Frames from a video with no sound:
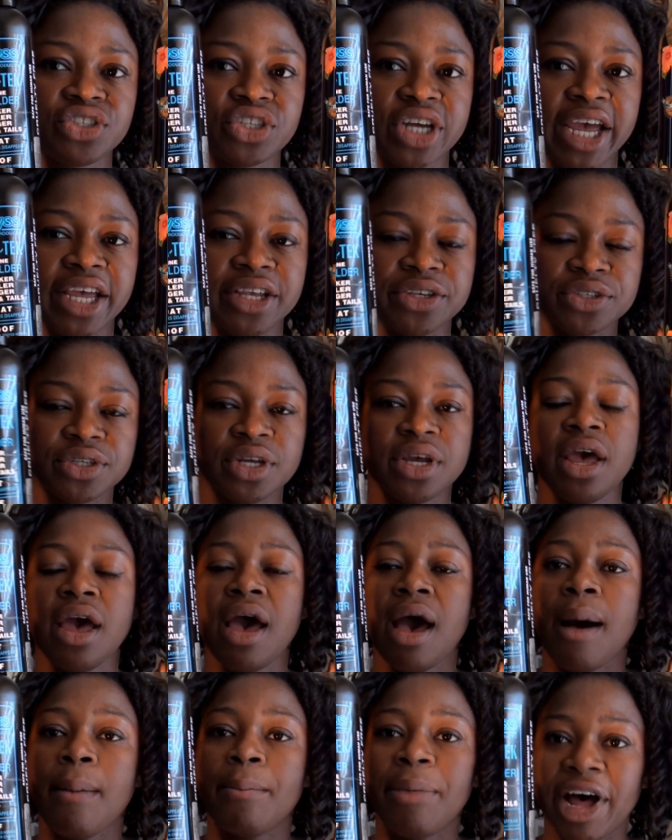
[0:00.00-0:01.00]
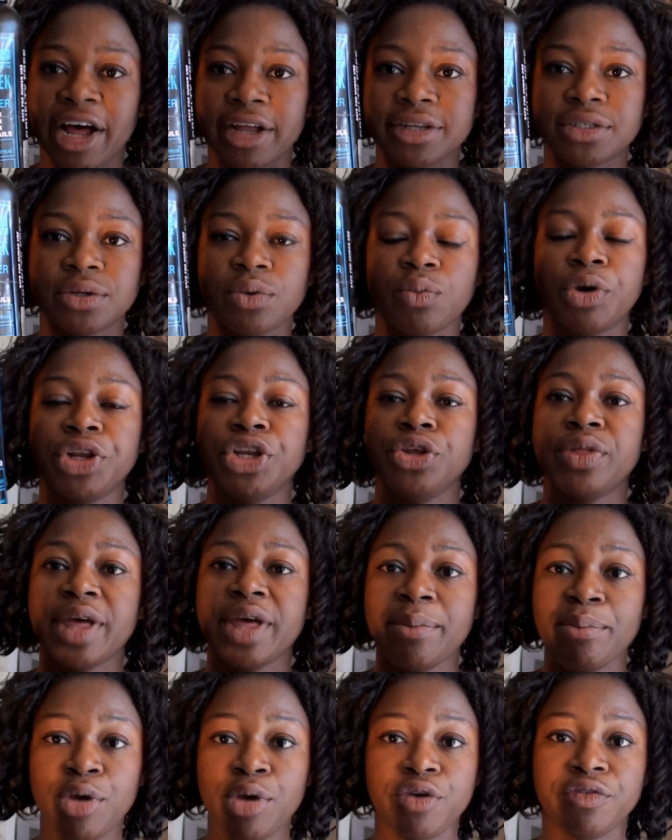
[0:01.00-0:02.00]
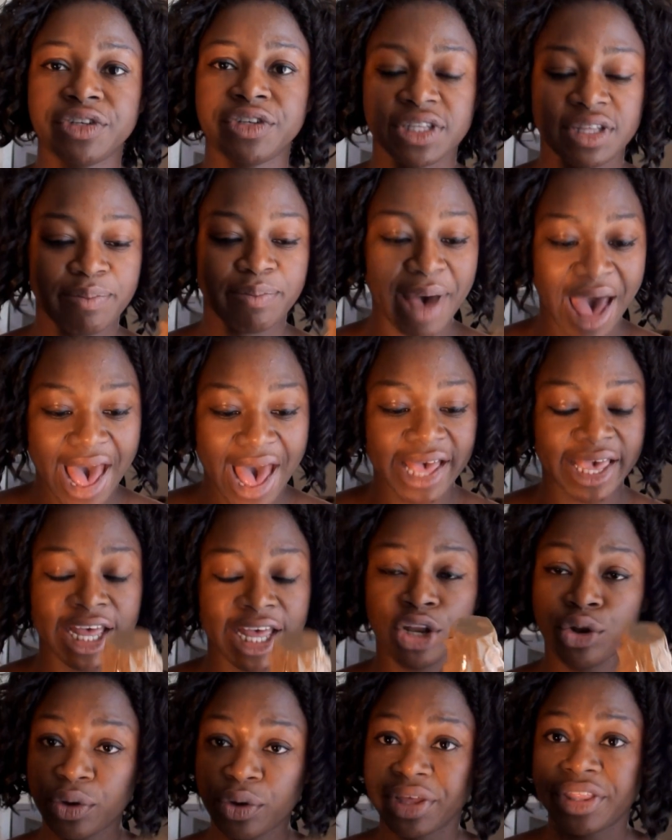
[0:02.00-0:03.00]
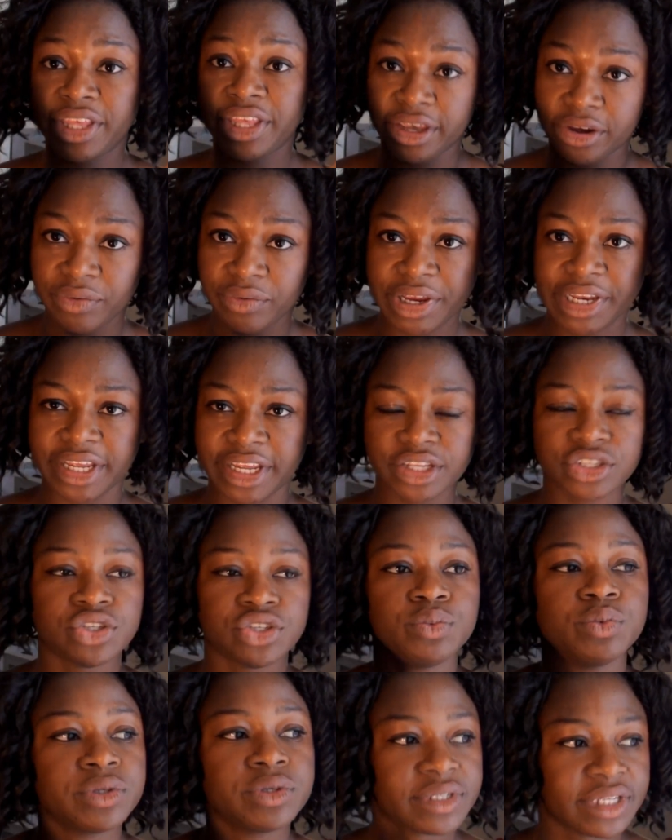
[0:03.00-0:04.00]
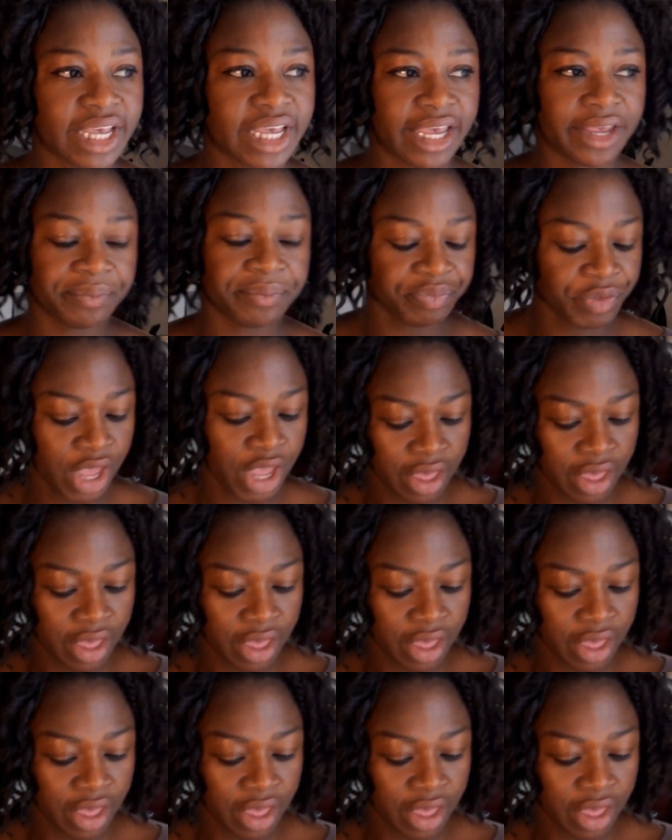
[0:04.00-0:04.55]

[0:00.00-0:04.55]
changed. But when you then move to the back and look at the ingredients, you will see